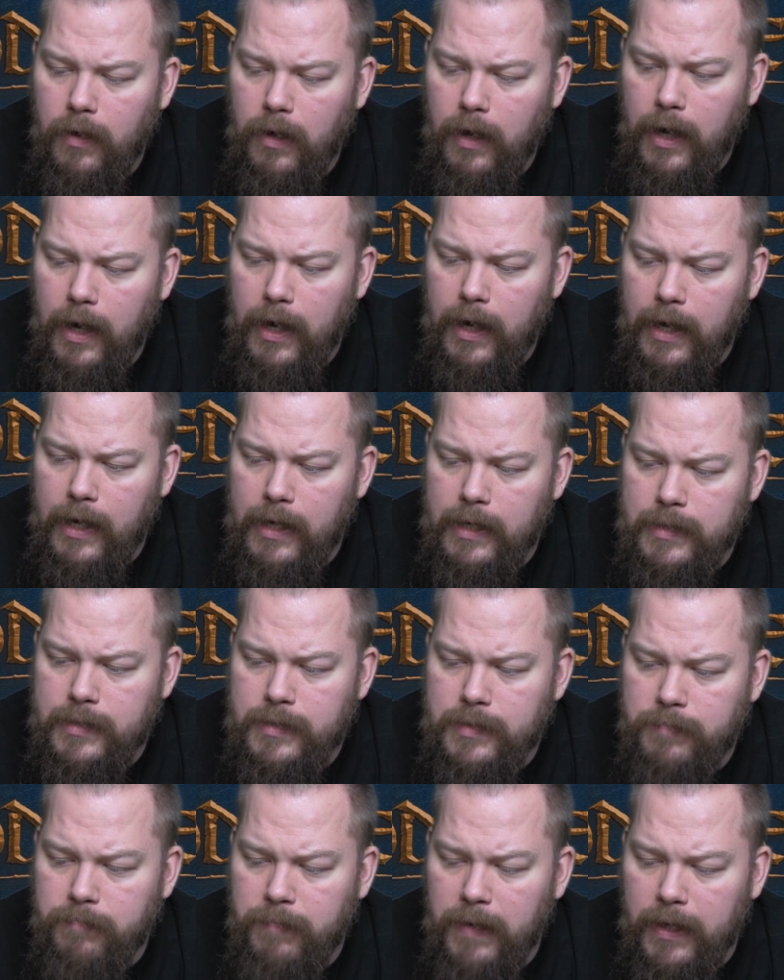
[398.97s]

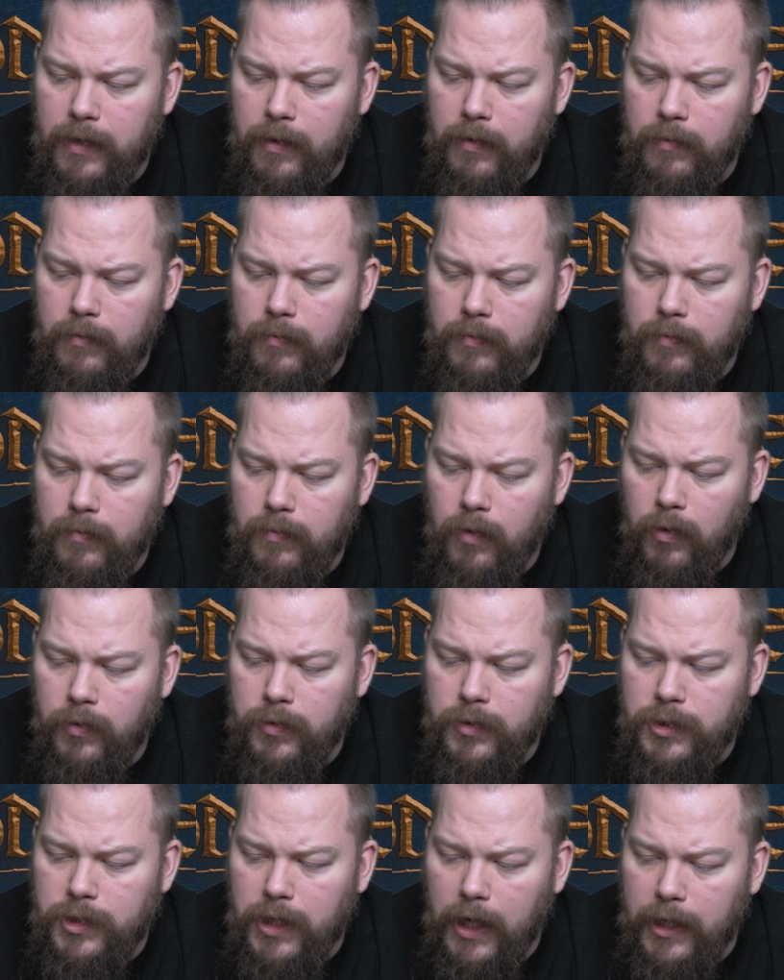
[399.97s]
has been
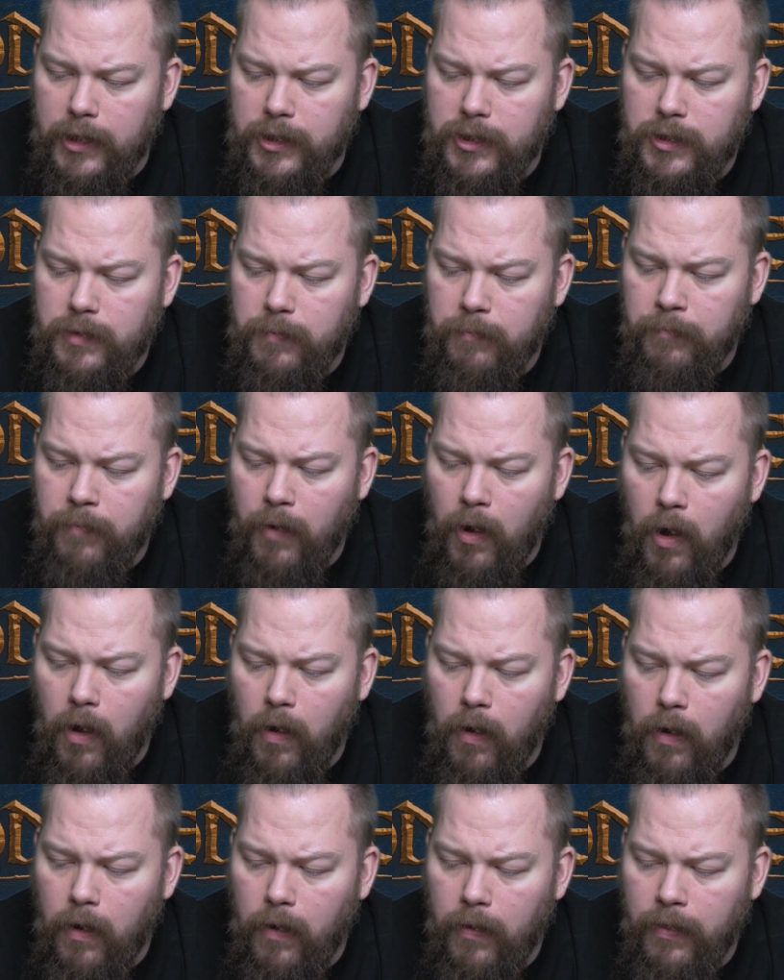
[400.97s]
unchanged
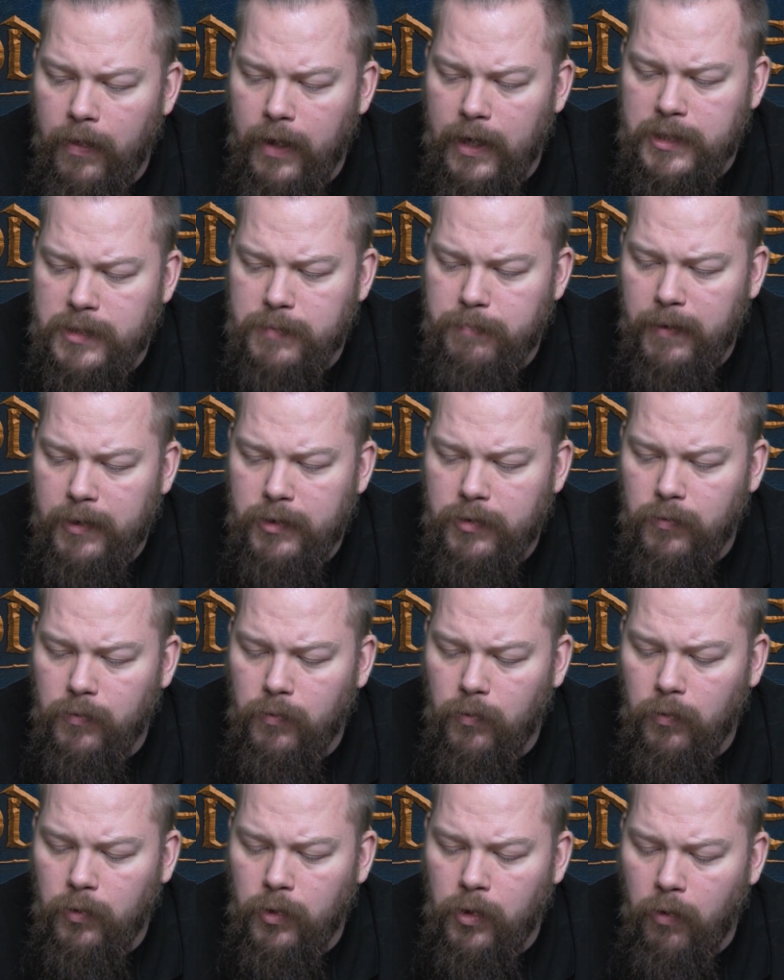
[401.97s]
bar their special
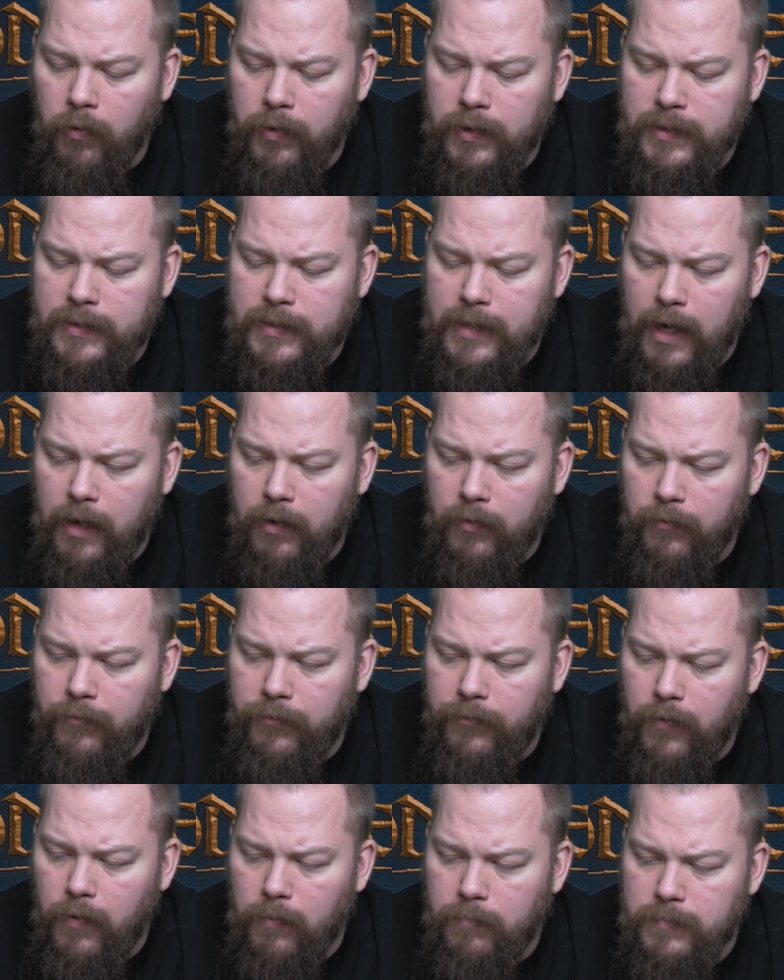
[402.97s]
rule going down
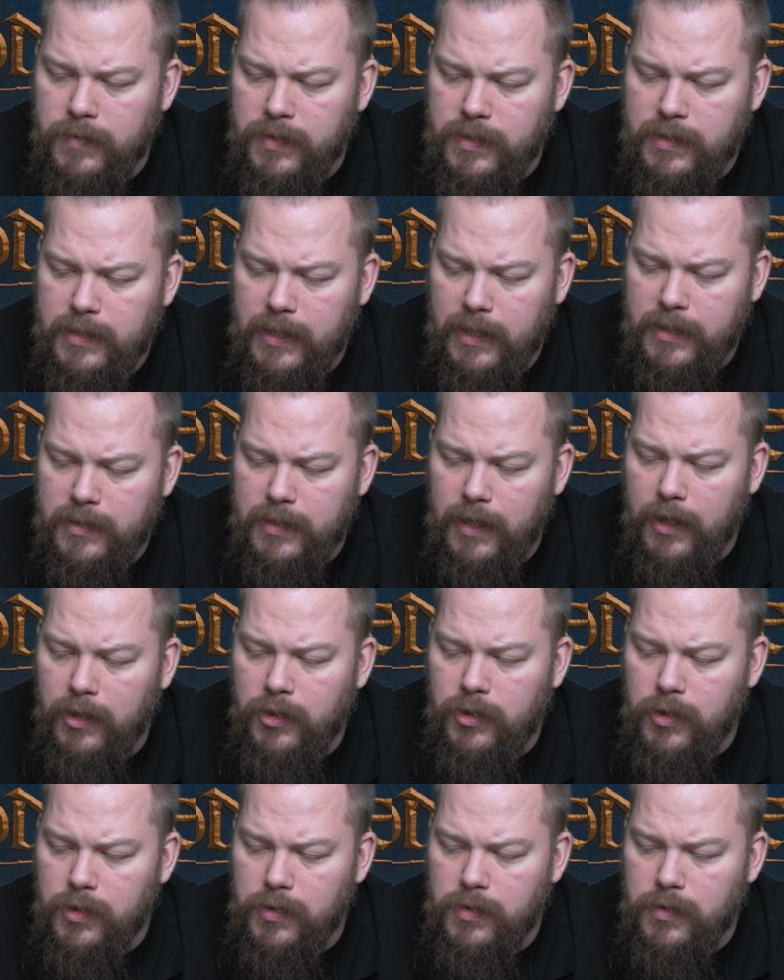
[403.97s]
from 6
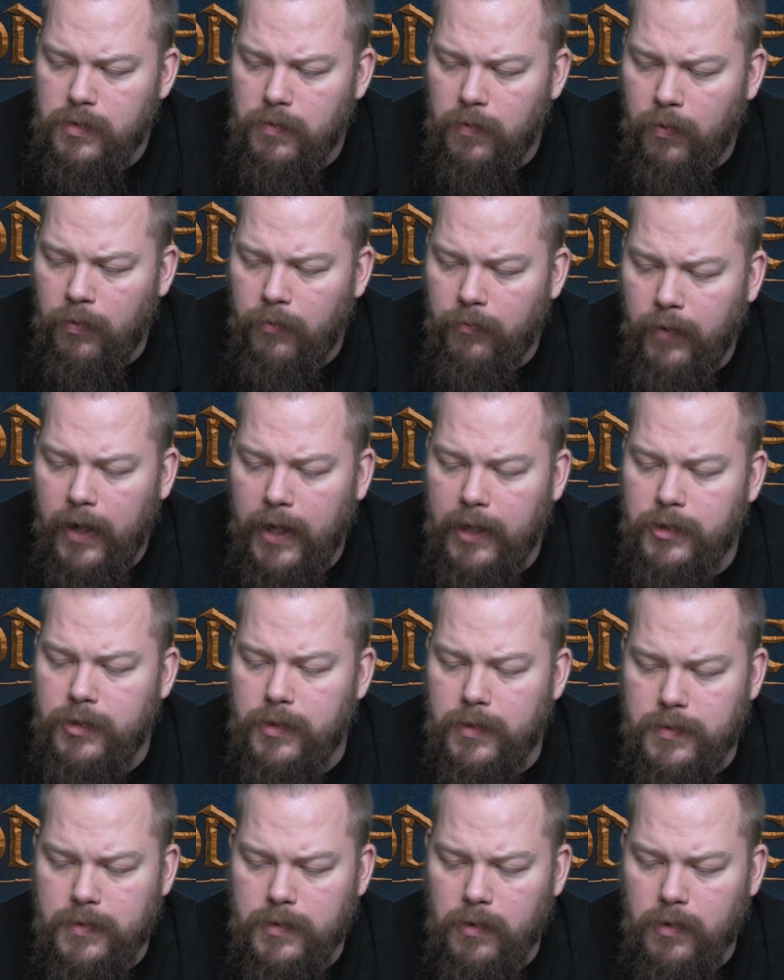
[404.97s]
inches to 3 inches.